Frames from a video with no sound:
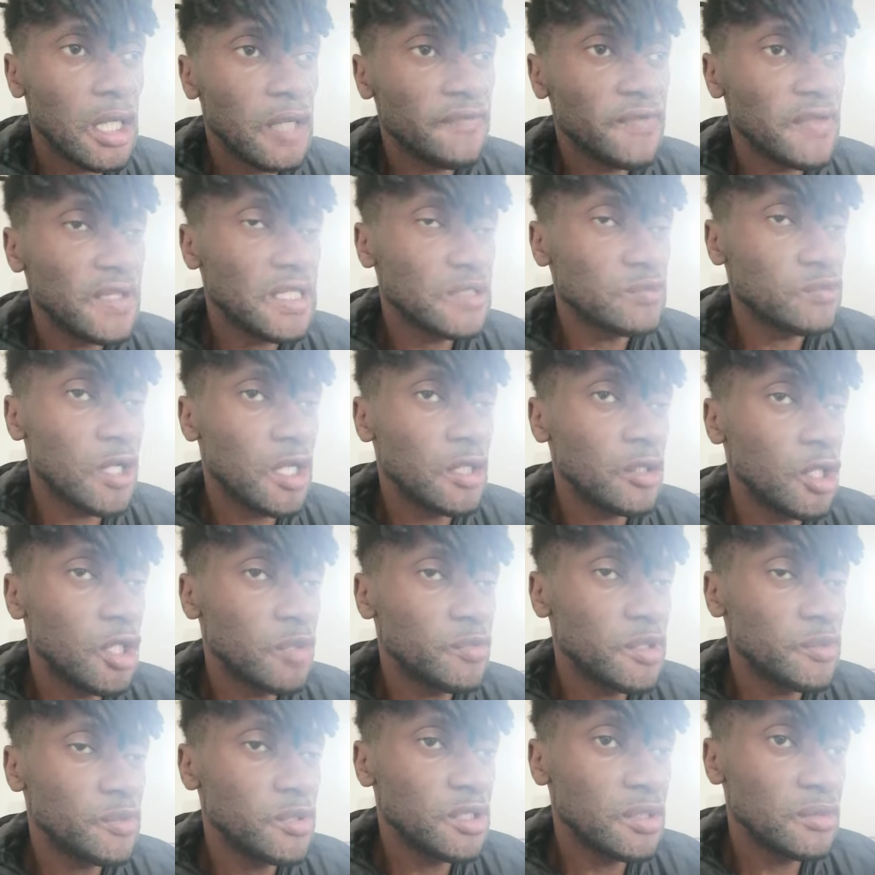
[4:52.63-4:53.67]
I think that's why a
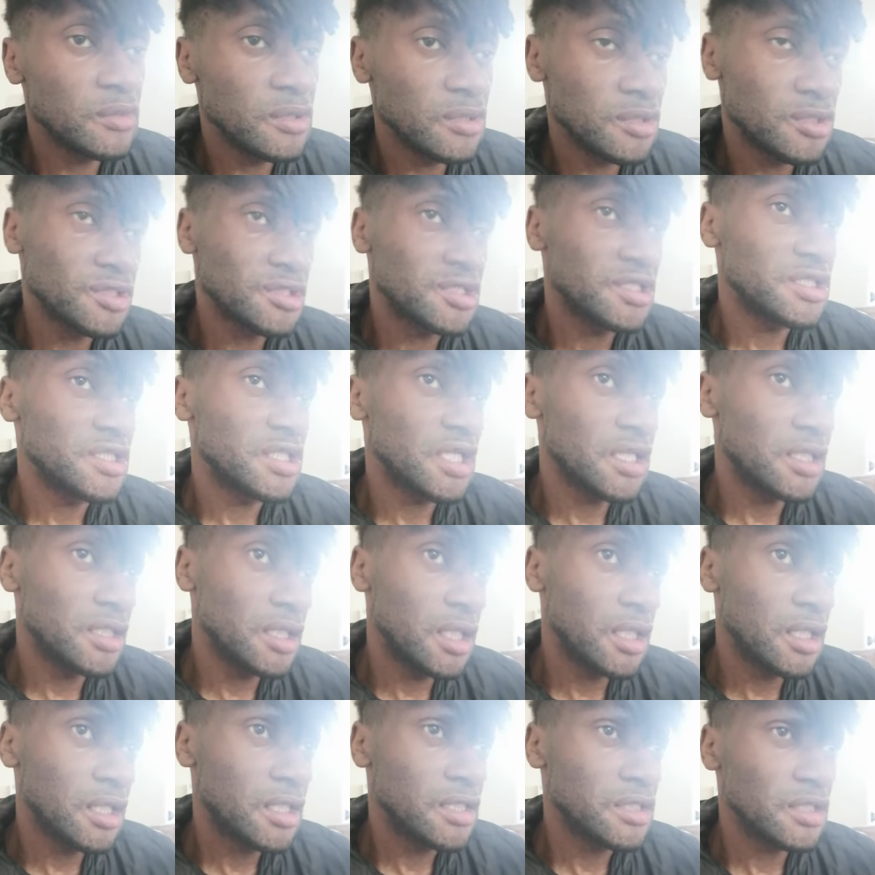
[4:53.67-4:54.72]
lot of people do it, just to say,
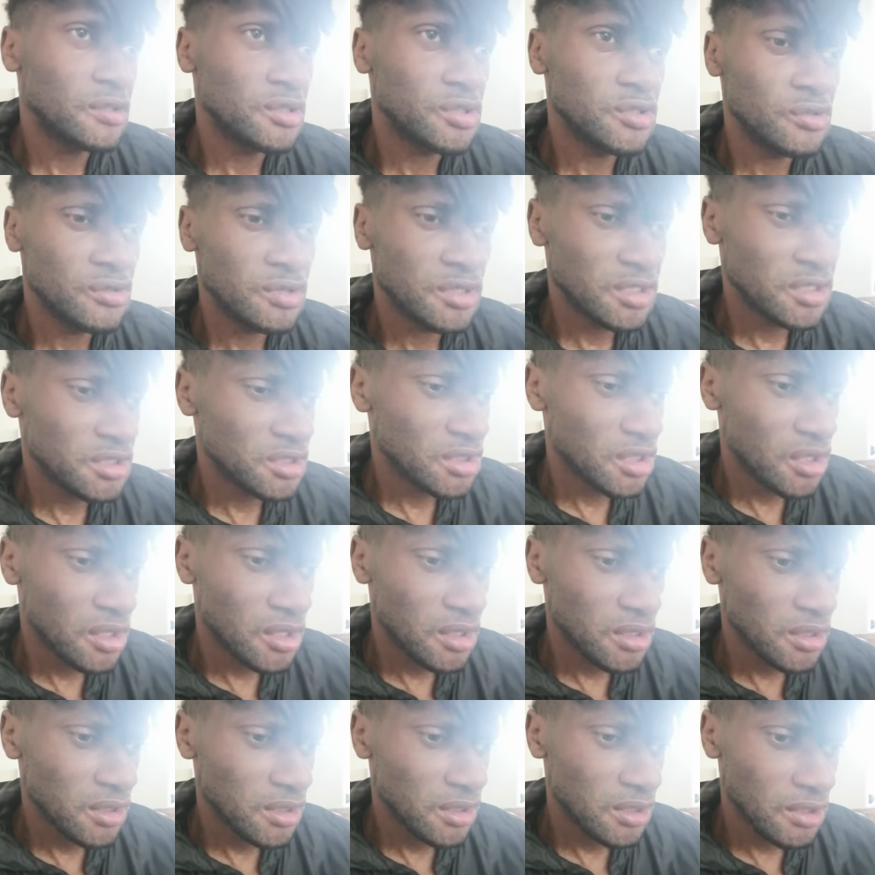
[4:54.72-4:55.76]
yeah. Because I was talking to this
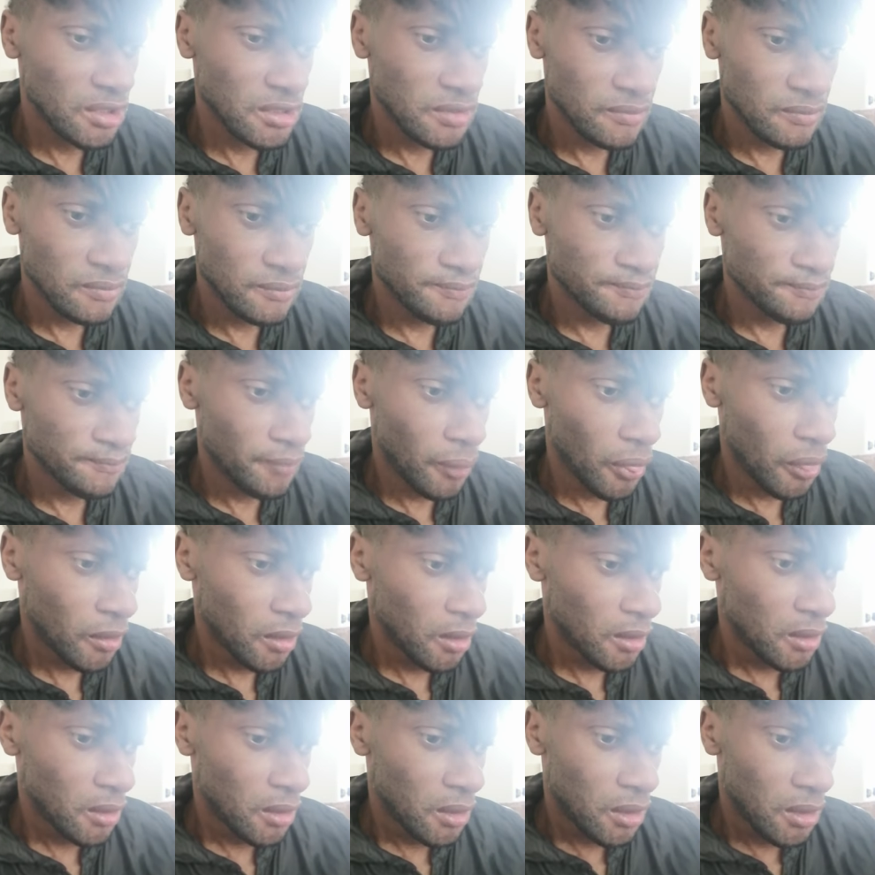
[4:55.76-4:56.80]
guy,
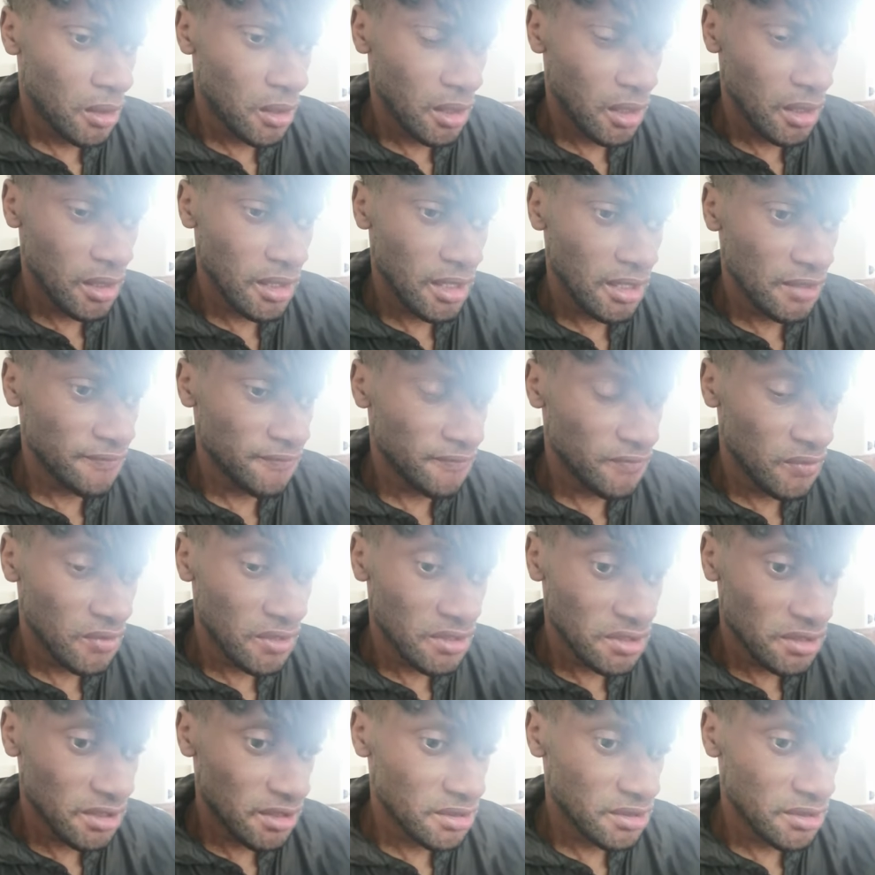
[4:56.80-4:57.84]
and he had a
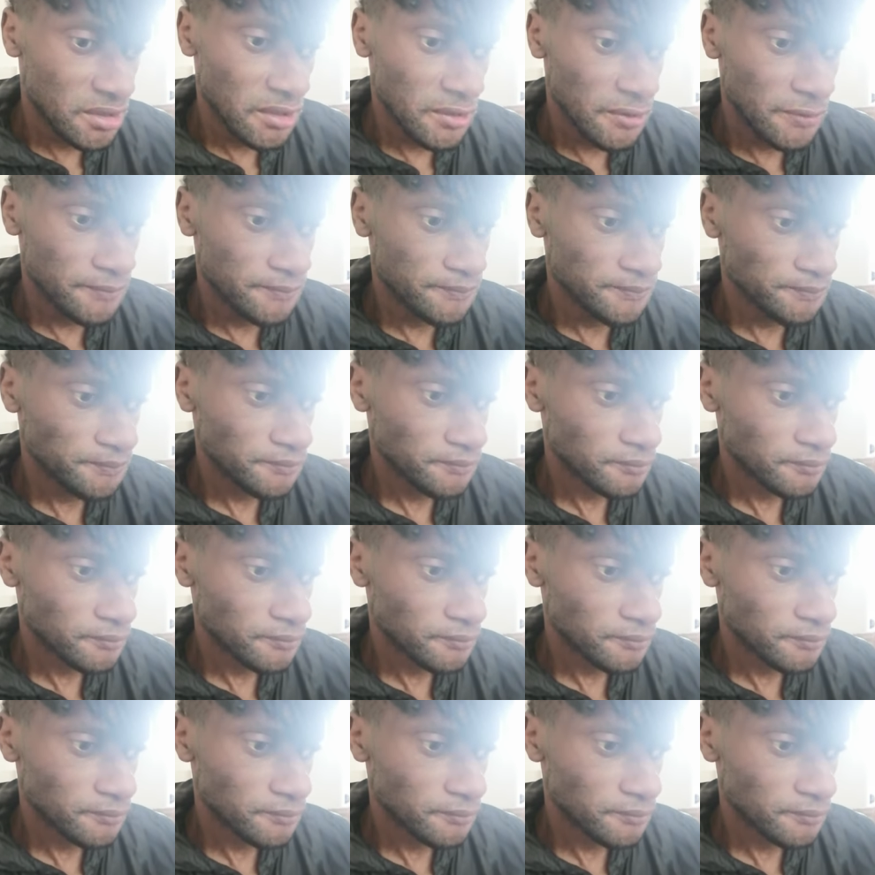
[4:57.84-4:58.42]
3060,